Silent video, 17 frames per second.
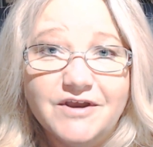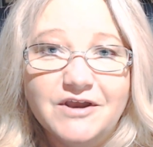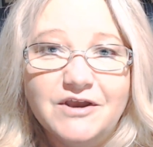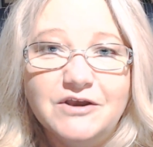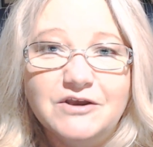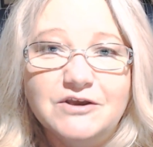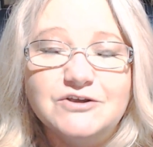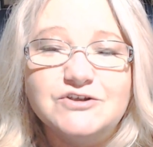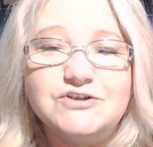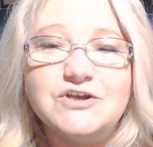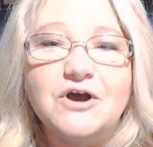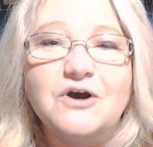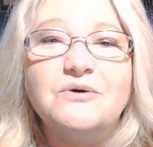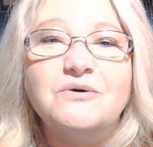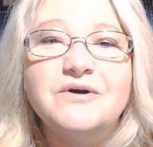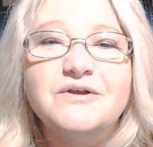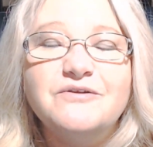
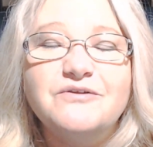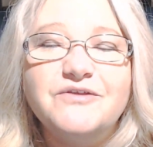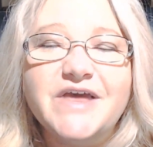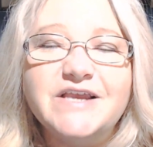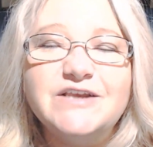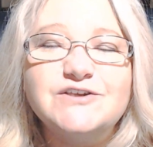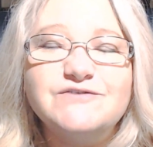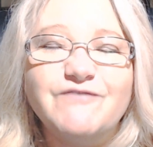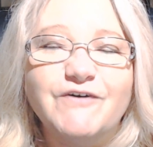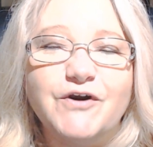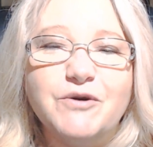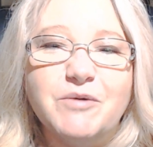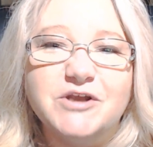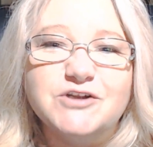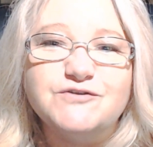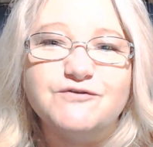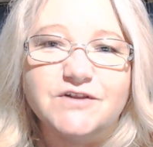So, thanks very
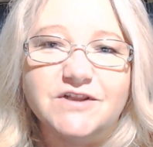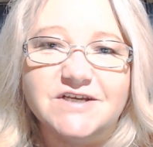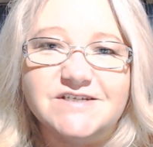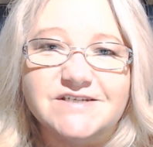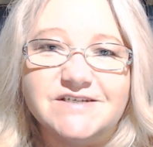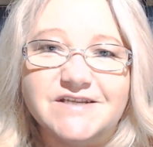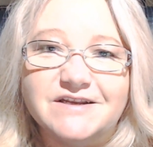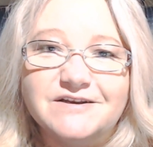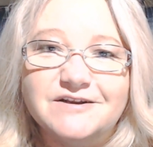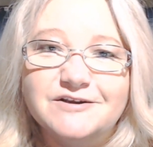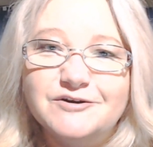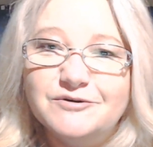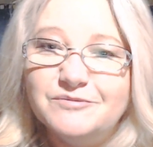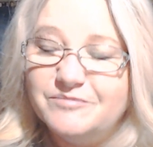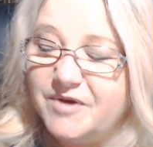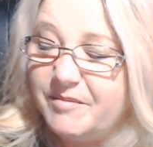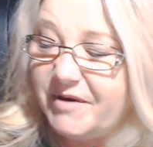much for listening.
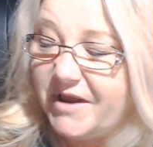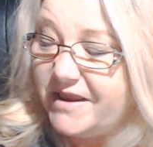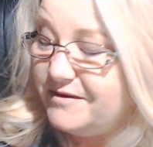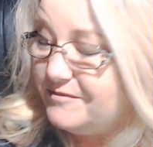Bye-bye.